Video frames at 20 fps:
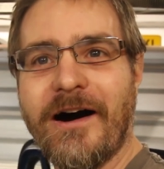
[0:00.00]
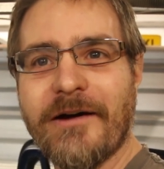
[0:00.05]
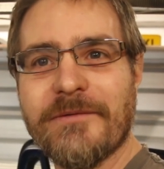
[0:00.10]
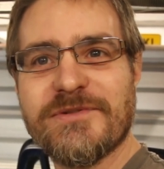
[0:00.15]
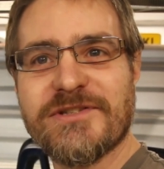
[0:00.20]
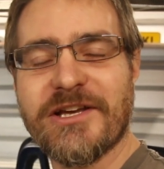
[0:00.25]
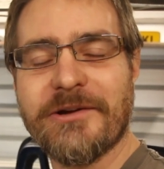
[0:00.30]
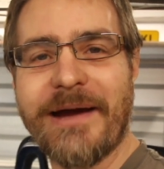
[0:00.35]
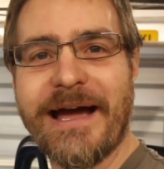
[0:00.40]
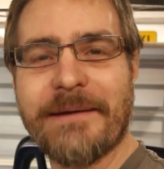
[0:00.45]
I'm
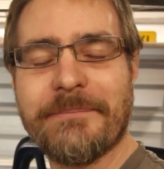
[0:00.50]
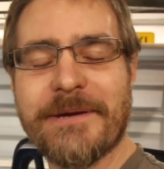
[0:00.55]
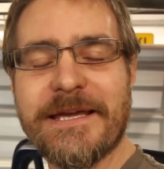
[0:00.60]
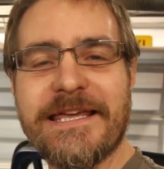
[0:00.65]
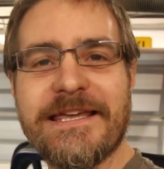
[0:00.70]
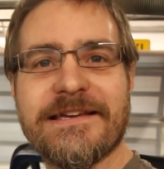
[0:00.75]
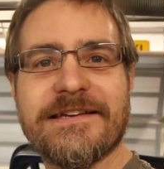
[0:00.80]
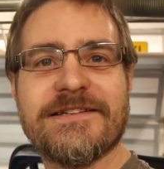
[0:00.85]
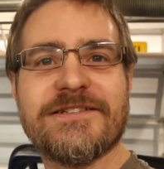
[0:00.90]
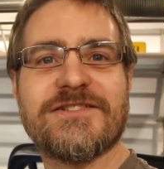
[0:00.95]
so
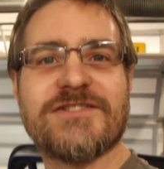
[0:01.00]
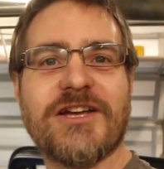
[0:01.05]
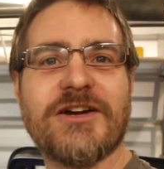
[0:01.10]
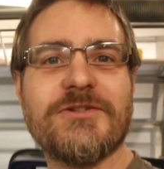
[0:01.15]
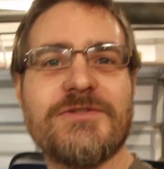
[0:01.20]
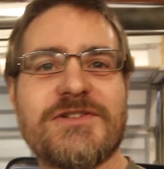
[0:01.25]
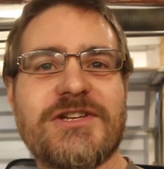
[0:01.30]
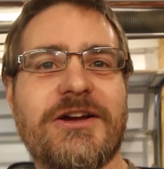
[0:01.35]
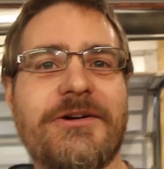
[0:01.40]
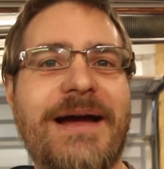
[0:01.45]
happy.
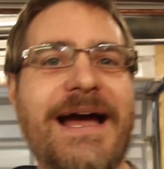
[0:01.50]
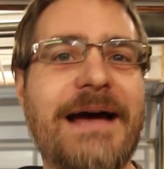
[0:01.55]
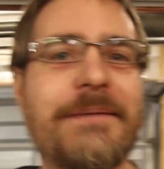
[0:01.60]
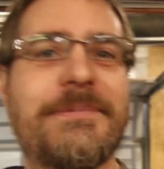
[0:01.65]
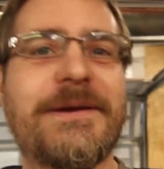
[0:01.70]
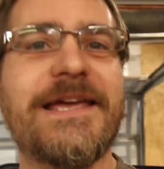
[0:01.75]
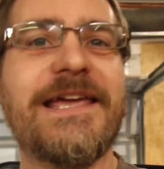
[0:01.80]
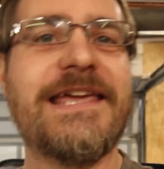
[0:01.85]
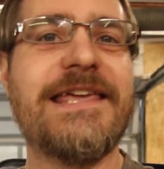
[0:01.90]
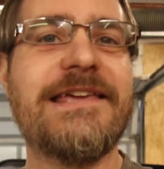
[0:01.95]
So
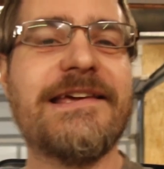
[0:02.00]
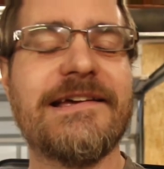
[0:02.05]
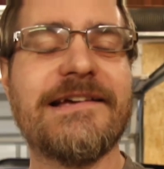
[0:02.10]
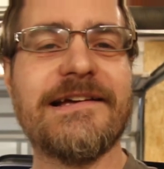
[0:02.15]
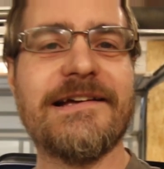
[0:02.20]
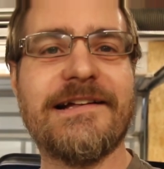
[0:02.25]
happy.